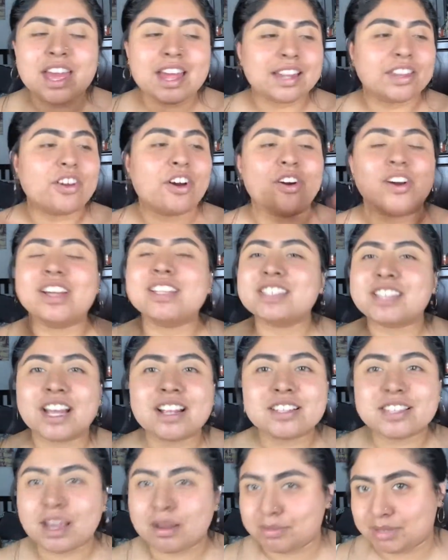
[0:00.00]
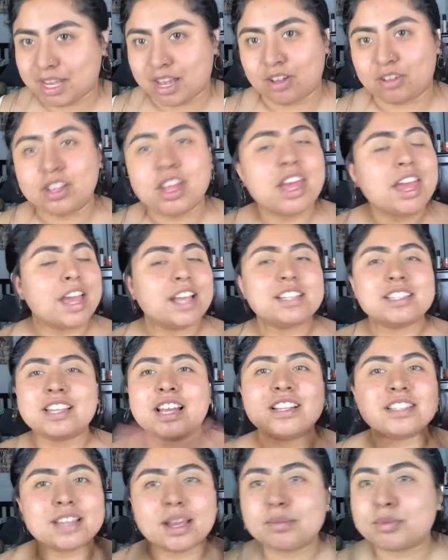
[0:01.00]
No, it's 10 times hell. It's
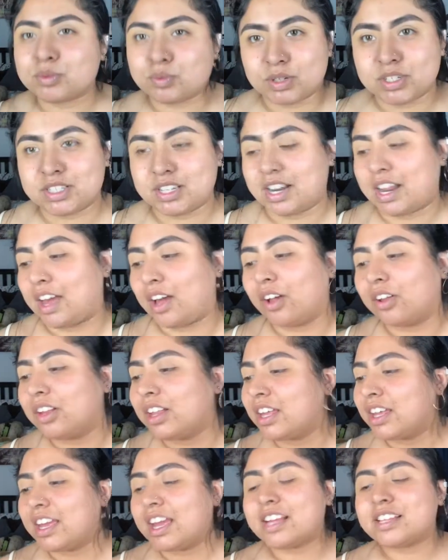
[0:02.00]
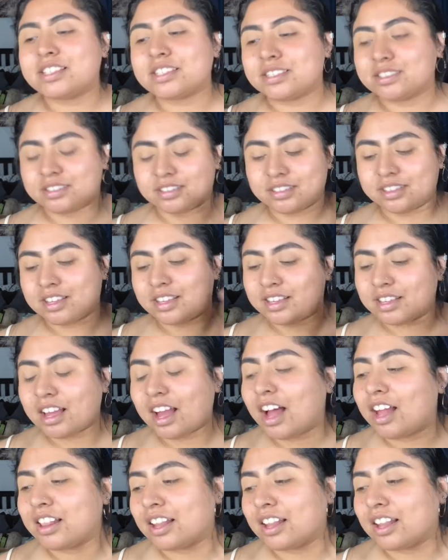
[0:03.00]
10 times worse than hell. It's a